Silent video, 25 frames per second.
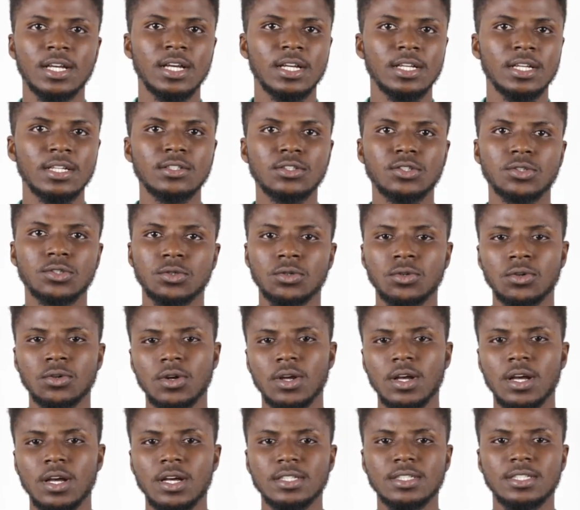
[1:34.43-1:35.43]

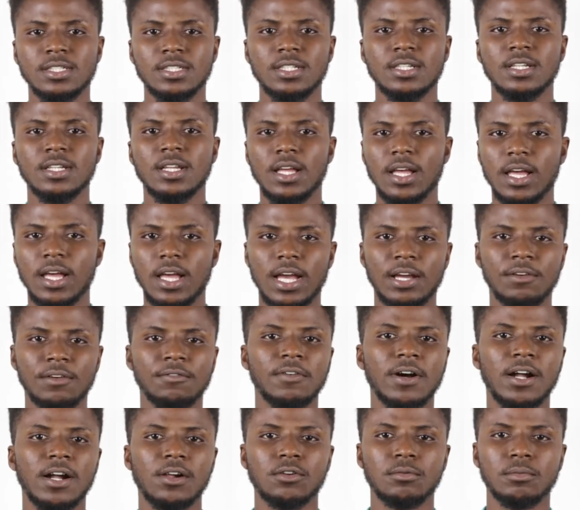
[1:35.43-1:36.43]
into the
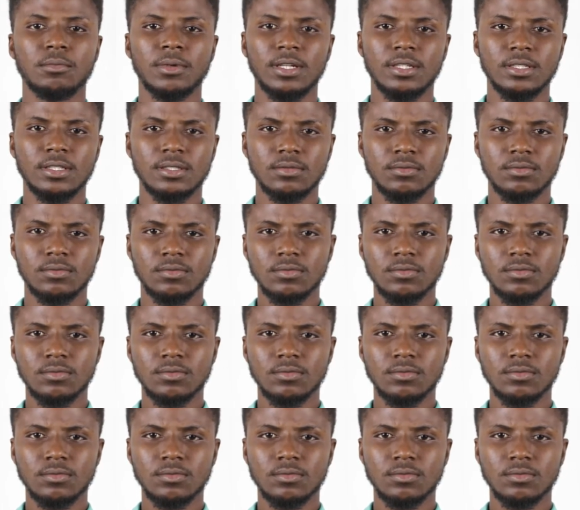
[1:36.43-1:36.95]
environment.